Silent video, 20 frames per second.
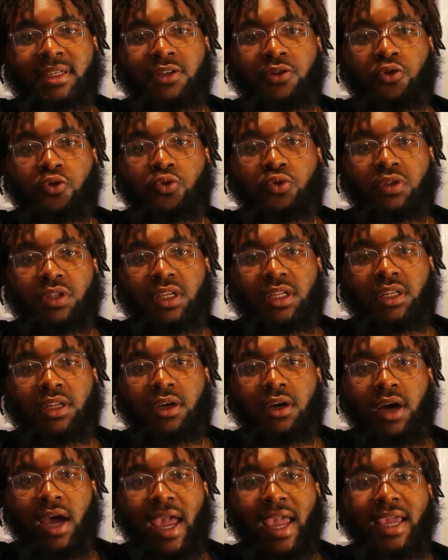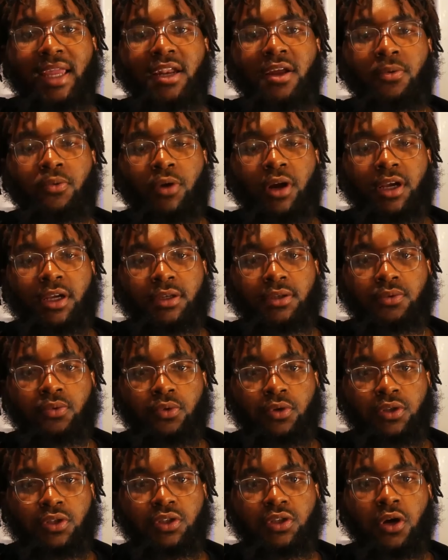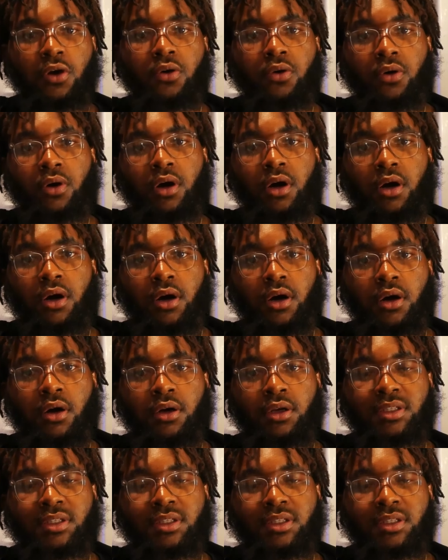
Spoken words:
used in the A&M record were so